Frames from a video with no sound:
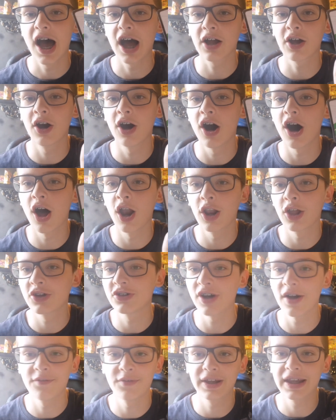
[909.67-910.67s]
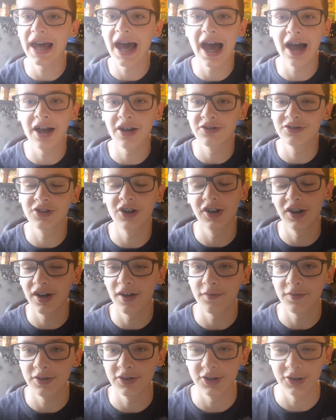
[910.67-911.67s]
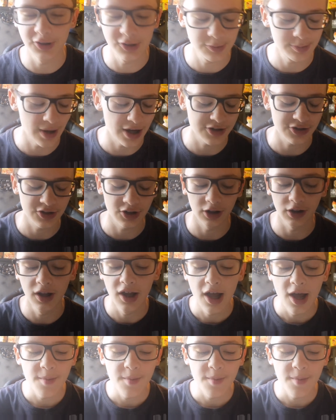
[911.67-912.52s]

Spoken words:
I got a holographic Aggron, nothing too special.